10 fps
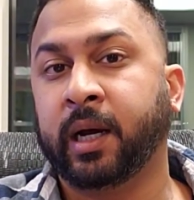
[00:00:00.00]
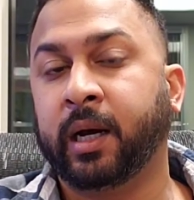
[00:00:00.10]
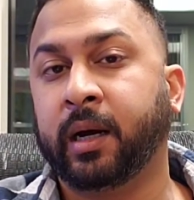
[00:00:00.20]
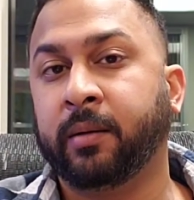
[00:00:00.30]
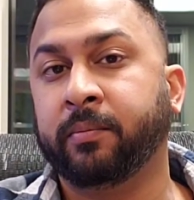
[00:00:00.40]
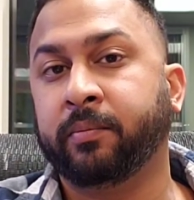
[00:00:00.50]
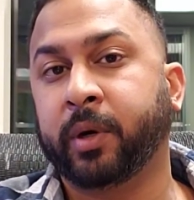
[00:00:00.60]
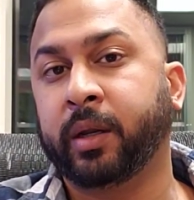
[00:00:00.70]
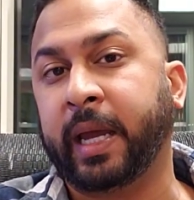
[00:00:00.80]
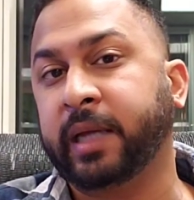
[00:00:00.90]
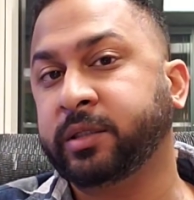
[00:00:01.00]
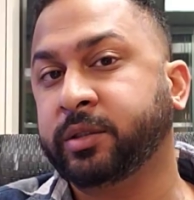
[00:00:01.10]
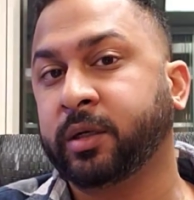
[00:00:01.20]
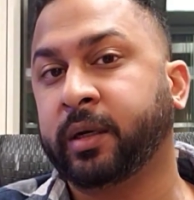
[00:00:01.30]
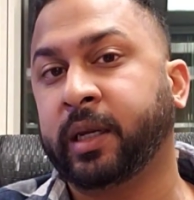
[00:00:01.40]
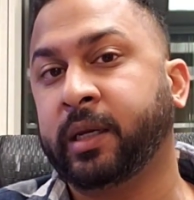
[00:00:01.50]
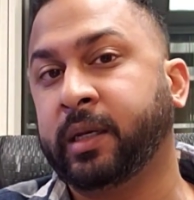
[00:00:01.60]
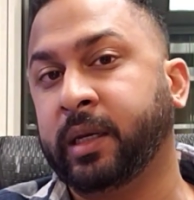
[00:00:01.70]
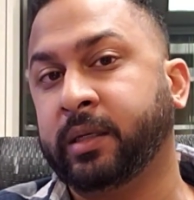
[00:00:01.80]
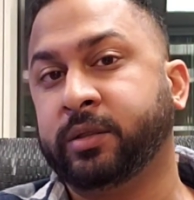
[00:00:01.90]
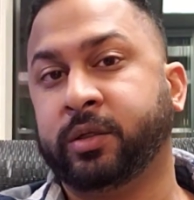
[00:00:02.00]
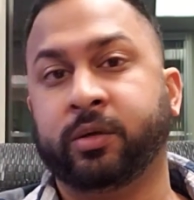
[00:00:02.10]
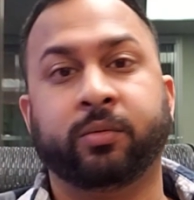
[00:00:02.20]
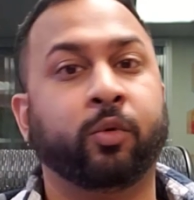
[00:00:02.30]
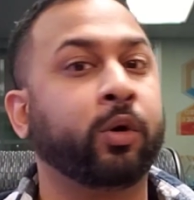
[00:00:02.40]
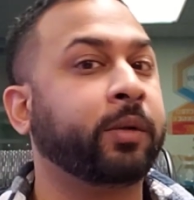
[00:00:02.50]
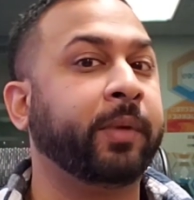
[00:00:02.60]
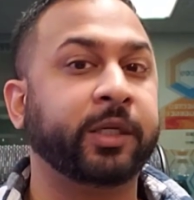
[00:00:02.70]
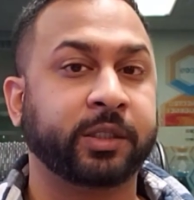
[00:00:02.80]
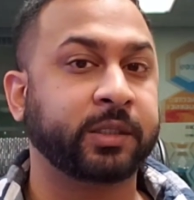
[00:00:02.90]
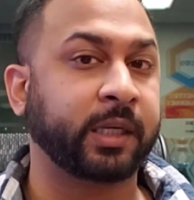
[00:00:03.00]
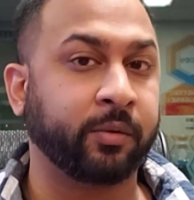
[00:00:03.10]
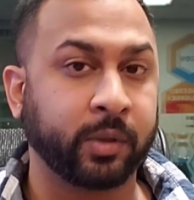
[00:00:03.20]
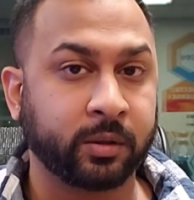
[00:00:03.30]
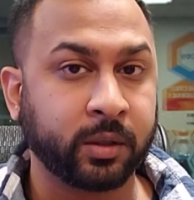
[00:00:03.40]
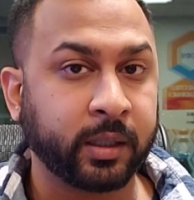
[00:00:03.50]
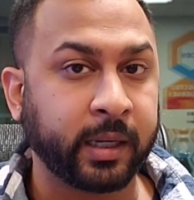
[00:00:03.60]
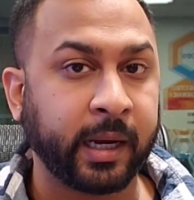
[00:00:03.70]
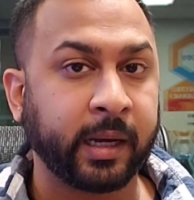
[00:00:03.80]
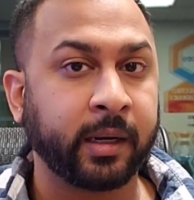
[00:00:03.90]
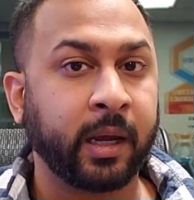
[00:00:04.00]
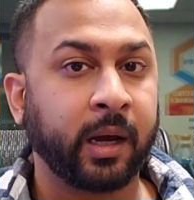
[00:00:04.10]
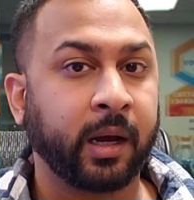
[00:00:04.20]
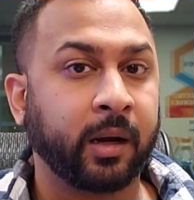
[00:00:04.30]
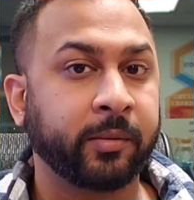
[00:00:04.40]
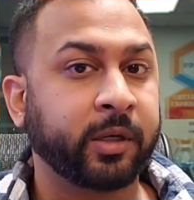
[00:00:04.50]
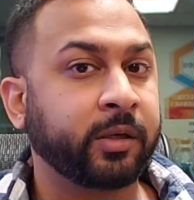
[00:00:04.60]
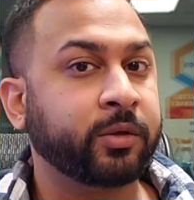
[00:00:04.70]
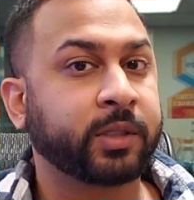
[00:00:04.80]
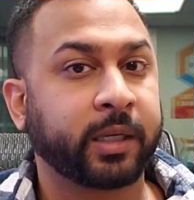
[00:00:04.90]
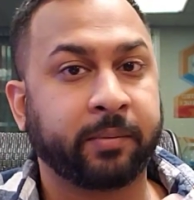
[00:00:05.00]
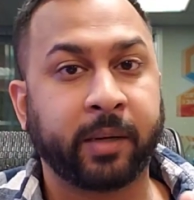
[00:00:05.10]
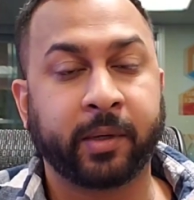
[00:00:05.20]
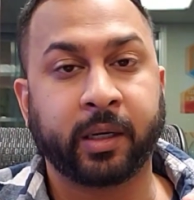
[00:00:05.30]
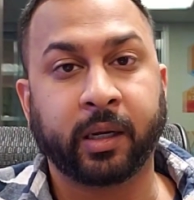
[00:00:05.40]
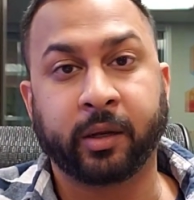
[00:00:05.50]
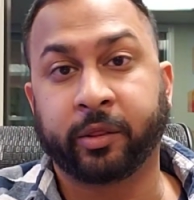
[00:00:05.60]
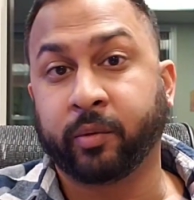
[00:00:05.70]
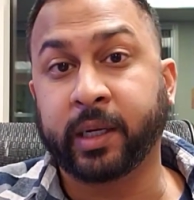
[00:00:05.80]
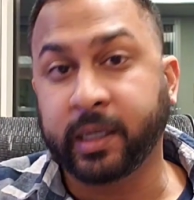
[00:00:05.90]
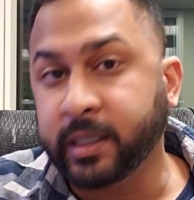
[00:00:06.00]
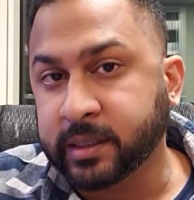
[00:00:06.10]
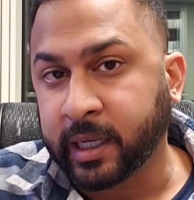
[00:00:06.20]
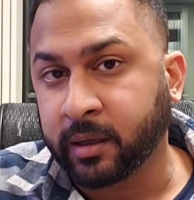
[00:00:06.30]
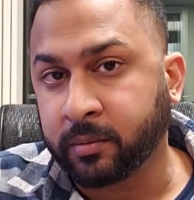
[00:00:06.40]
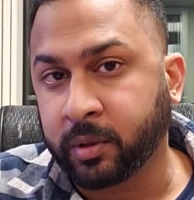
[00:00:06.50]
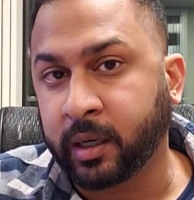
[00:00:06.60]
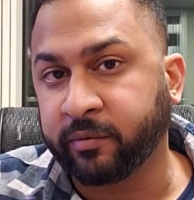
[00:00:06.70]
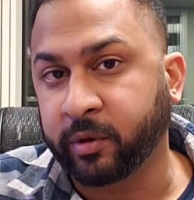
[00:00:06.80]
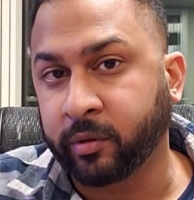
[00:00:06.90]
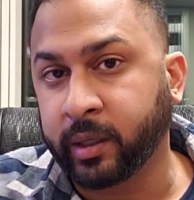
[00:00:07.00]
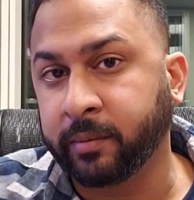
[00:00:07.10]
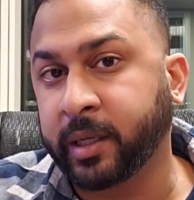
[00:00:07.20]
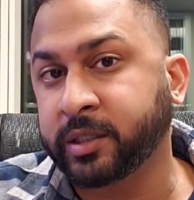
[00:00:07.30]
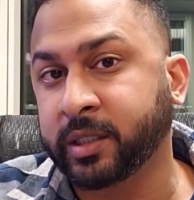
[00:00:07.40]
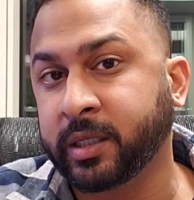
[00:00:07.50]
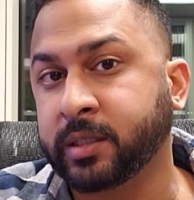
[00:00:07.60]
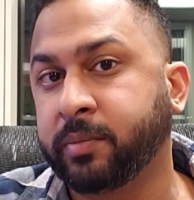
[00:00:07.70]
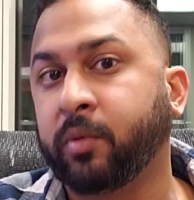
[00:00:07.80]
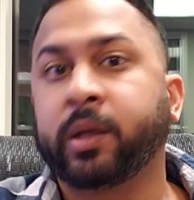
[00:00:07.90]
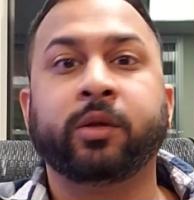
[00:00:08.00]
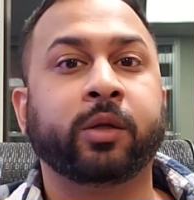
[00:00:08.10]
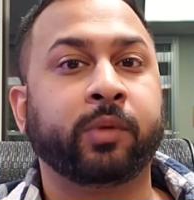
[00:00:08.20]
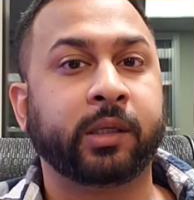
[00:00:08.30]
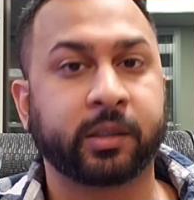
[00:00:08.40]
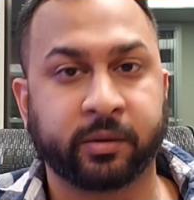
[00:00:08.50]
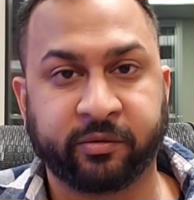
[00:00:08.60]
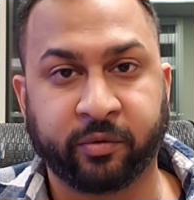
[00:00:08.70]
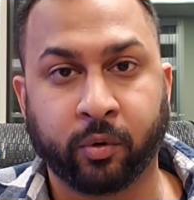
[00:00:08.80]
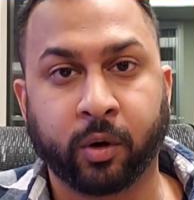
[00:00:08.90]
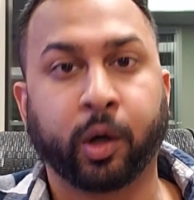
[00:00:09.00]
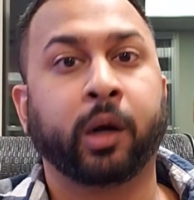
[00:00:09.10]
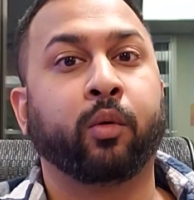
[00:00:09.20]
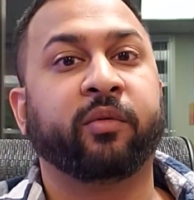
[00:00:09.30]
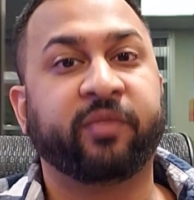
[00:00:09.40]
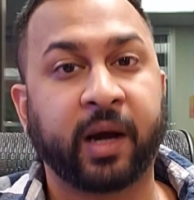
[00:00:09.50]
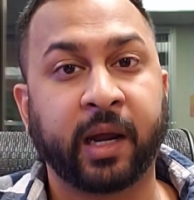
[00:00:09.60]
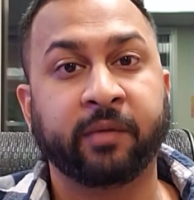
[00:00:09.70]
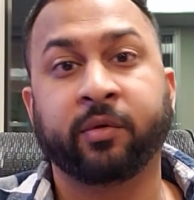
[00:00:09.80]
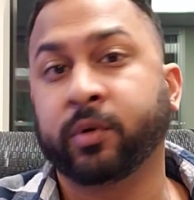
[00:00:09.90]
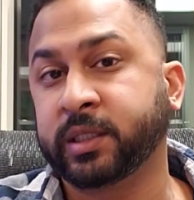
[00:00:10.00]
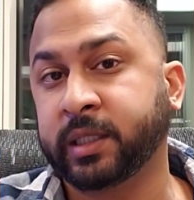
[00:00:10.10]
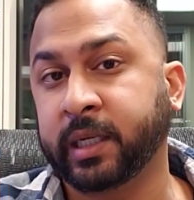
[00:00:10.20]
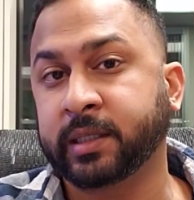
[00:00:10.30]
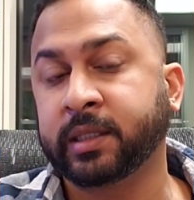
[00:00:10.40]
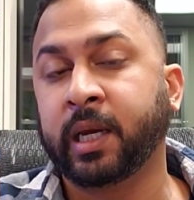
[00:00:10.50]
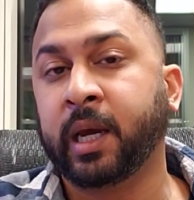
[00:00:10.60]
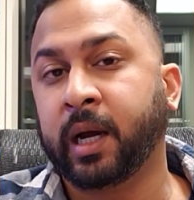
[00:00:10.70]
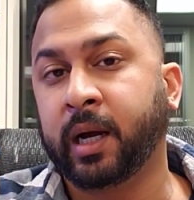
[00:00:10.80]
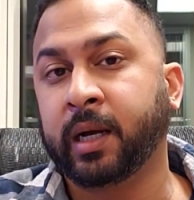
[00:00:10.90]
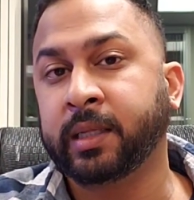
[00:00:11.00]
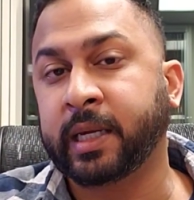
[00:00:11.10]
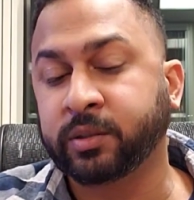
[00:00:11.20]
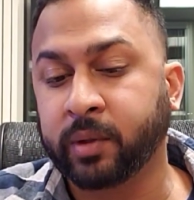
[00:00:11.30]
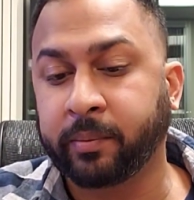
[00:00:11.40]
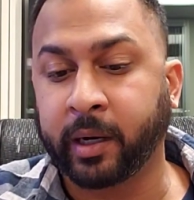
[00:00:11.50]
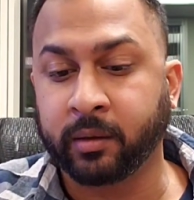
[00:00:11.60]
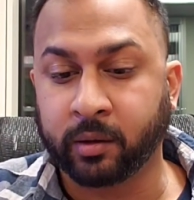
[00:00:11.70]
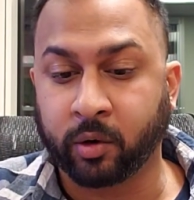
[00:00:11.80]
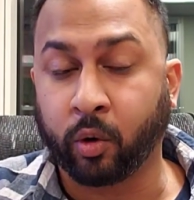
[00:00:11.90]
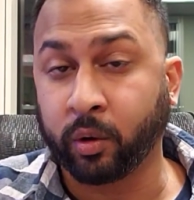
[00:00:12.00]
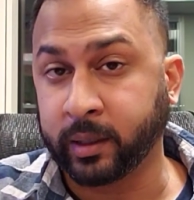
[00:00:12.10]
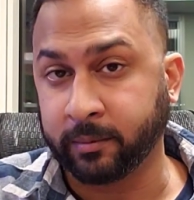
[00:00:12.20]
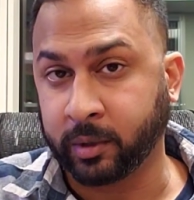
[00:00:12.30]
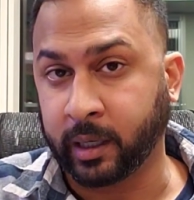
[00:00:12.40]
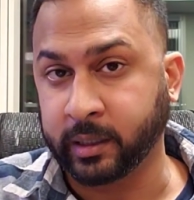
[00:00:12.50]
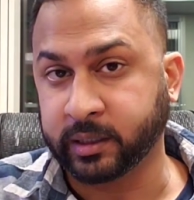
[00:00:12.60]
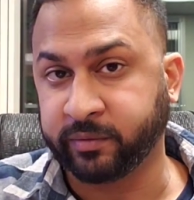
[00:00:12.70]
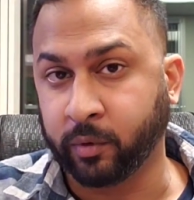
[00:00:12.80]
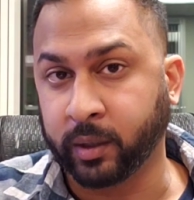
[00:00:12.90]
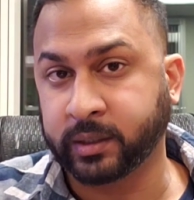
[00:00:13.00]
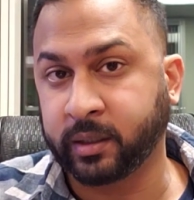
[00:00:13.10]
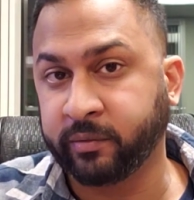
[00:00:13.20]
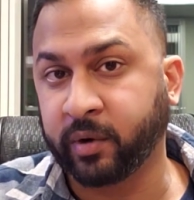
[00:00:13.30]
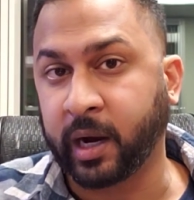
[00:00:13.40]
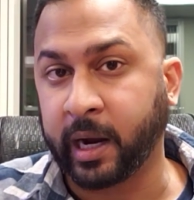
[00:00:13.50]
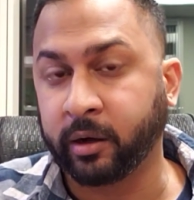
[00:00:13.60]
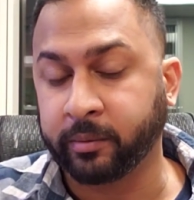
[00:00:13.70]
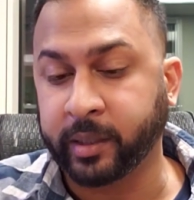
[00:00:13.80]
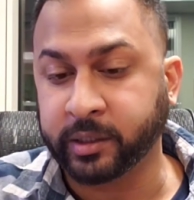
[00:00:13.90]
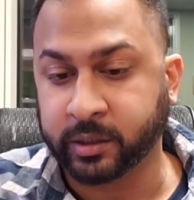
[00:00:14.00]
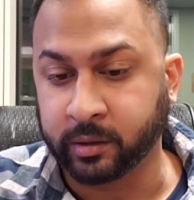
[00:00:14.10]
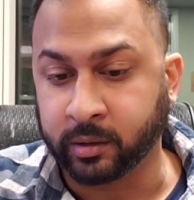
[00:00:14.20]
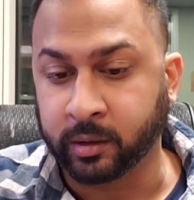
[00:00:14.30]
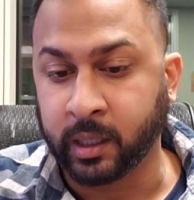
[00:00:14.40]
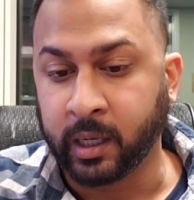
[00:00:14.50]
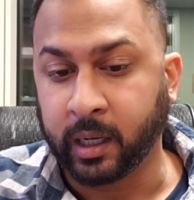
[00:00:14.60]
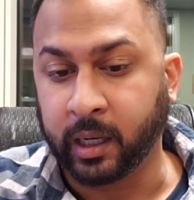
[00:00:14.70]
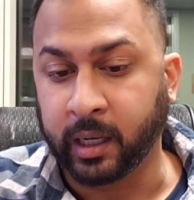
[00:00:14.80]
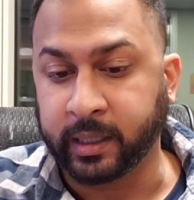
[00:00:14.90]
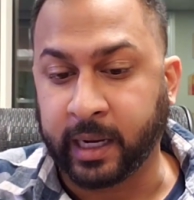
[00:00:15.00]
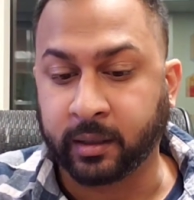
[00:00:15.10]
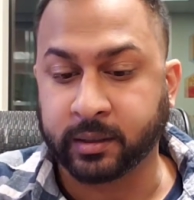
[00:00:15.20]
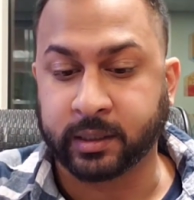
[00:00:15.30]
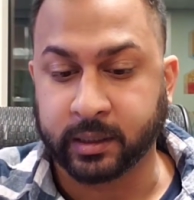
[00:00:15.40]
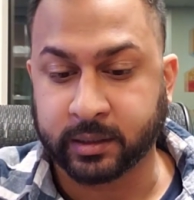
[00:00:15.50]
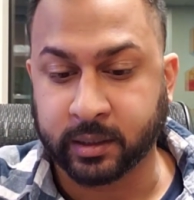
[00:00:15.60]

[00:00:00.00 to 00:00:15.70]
But as you start getting into more dimensions that you want to look at, you can use like maybe a 3D scatter plot for 3 dimensions, but what do you do when you get to 4 or 5 or 6? And that's what a parallel coordinate plot is for. It's good for higher dimensional analysis.